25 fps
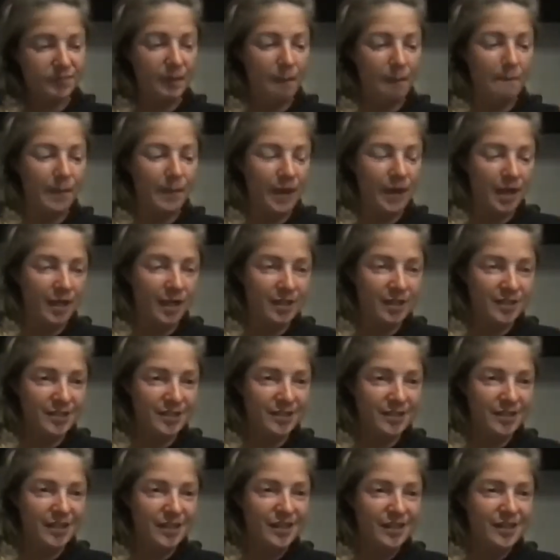but
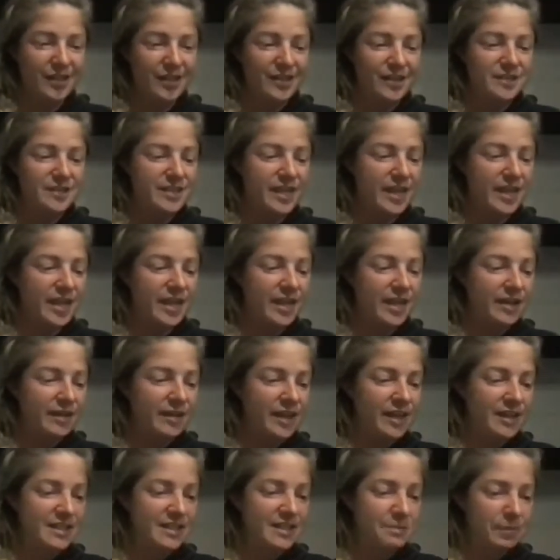say
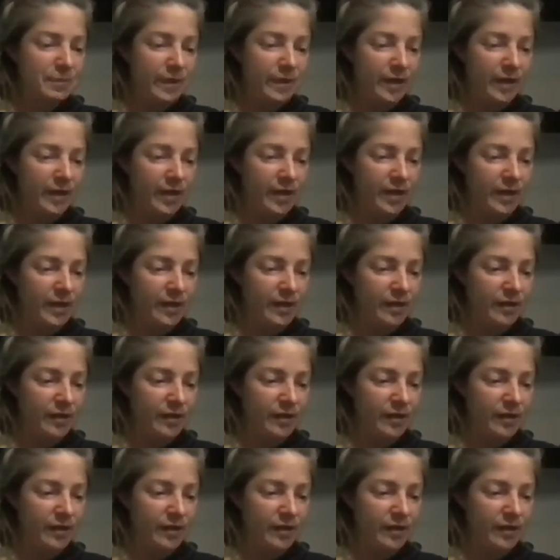let's pick,